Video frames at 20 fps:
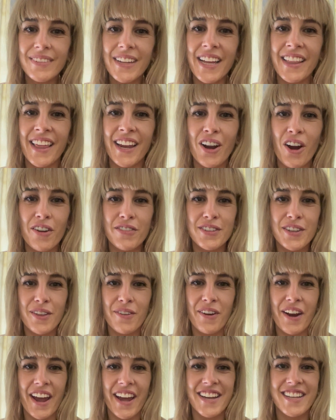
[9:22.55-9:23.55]
And then after
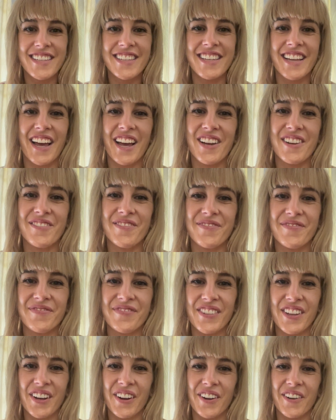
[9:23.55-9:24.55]
the race,
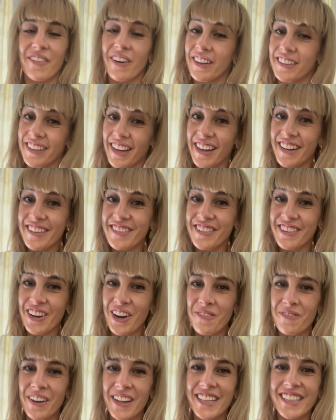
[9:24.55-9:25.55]
well done for
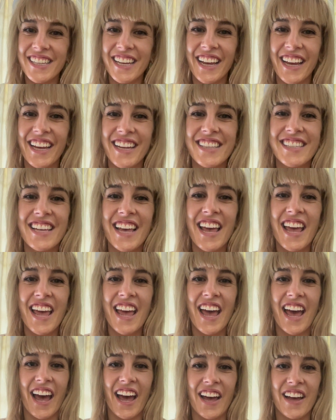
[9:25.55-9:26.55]
completing it.
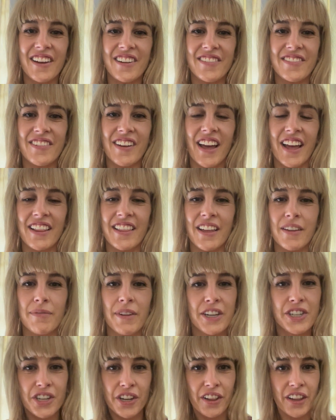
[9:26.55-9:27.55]
And then
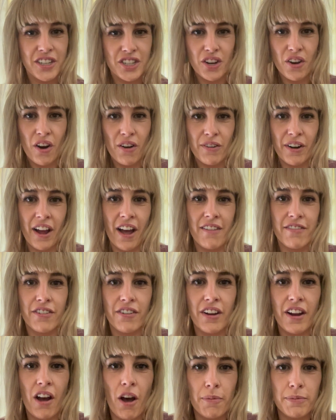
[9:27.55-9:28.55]
make sure that you are
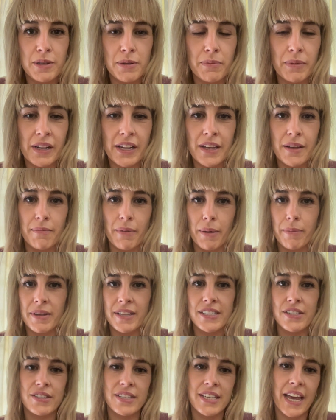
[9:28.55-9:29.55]
recovering optimally. Maybe
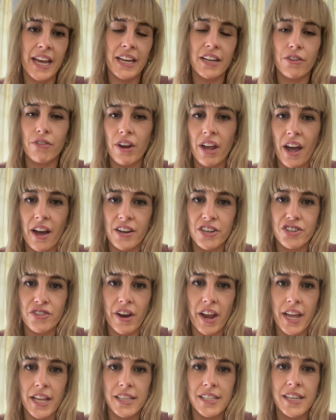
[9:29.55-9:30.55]
to take a
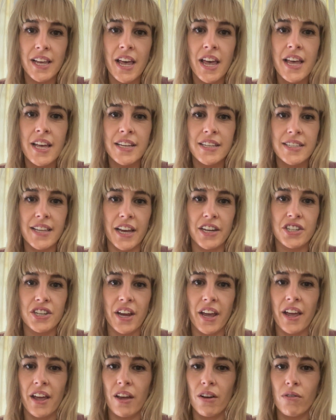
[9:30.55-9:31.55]
rehydrate
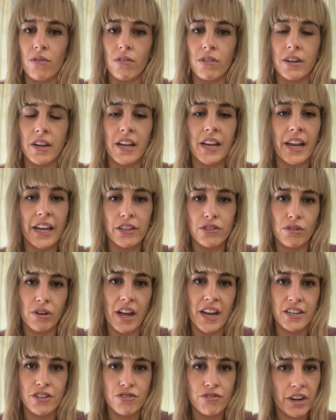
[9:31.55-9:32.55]
sachet or an
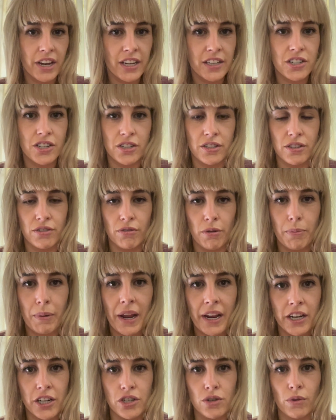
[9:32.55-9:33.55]
electrolyte drink just to
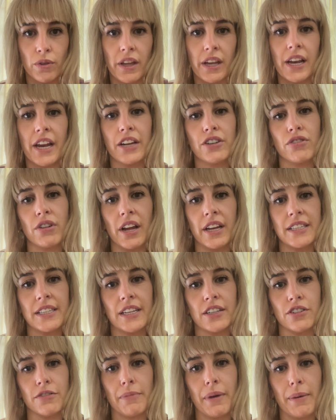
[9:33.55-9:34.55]
replenish all the electrolytes
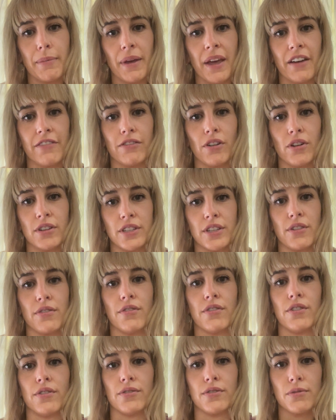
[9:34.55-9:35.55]
that you maybe have lost
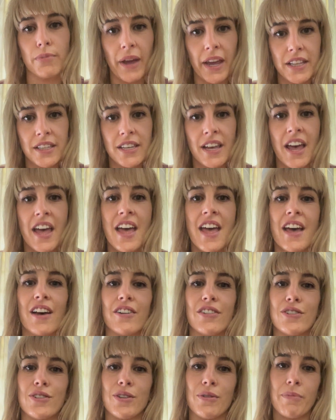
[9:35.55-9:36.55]
through your sweat.
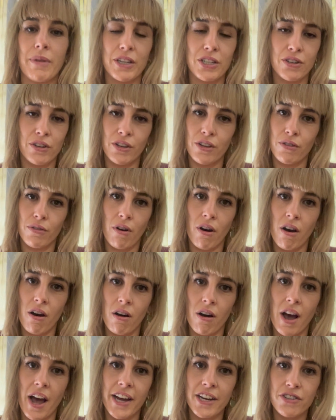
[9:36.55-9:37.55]
Also, make sure you
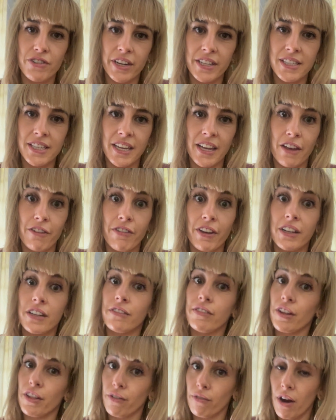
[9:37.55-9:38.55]
are hydrating
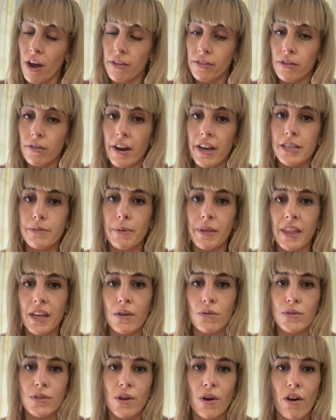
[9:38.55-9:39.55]
effectively throughout the race, but then
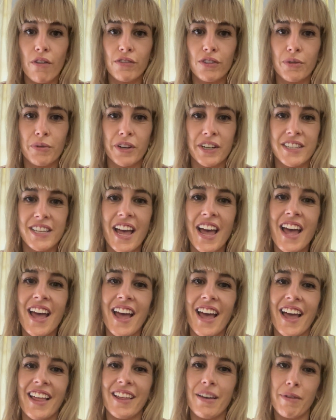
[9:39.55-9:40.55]
also afterwards.
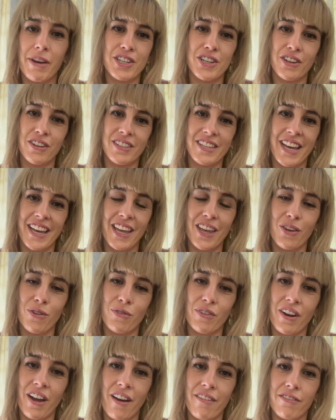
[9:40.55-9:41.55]
And then make sure you're taking
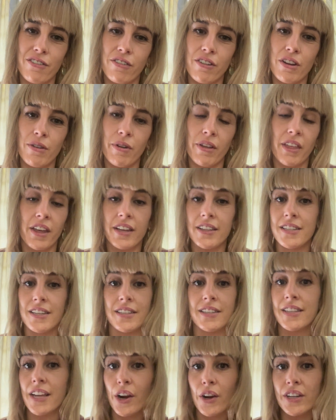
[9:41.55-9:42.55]
your recovery, whether it's a
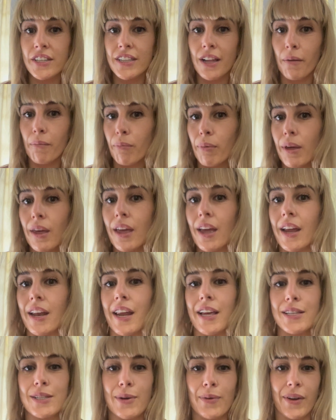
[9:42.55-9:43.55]
Steri Stumpy, a
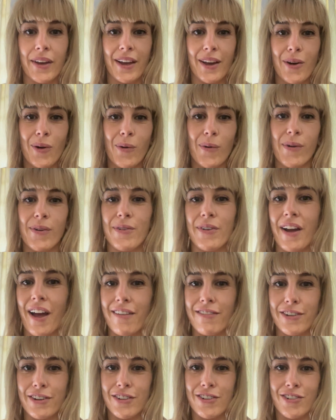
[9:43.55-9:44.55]
Nesquik, or a
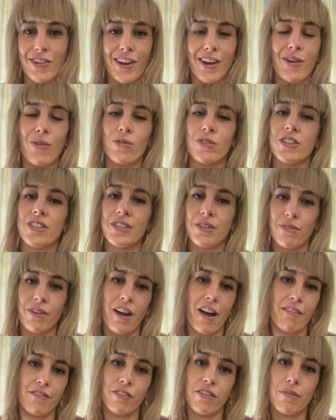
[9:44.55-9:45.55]
recovery drink, or just a
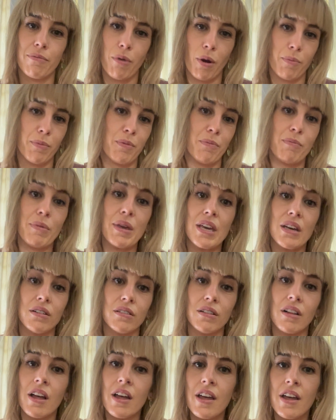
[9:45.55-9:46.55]
recovery proper
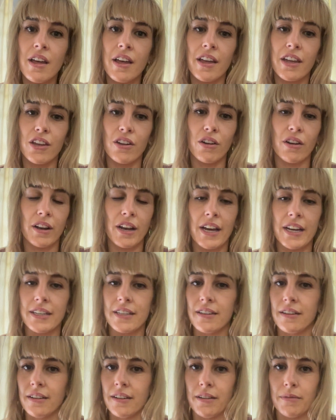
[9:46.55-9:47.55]
meal,
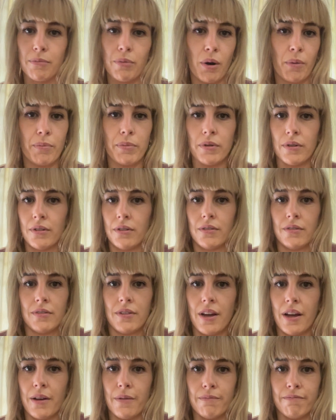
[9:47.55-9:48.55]
like a proper
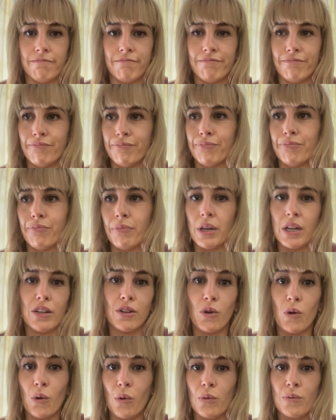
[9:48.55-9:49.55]
meal
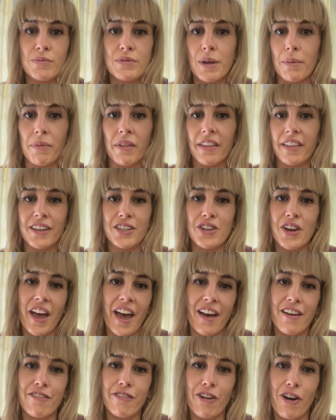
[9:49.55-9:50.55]
or something that you
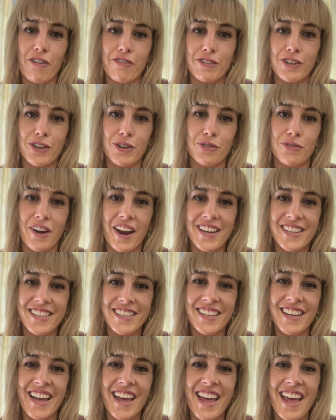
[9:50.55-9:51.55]
have after your
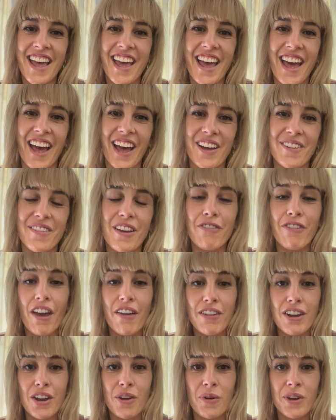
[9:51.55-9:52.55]
race. If you
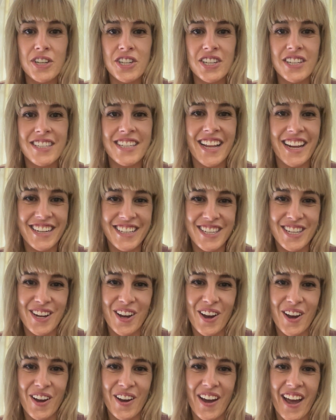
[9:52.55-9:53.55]
have any questions, let us
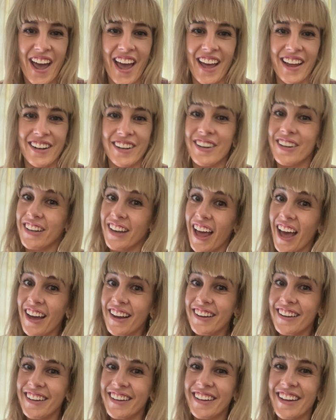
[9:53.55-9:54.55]
know, and good
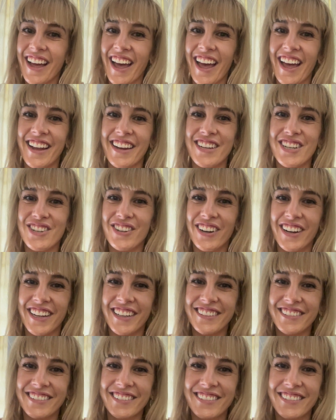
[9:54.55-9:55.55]
luck and enjoy.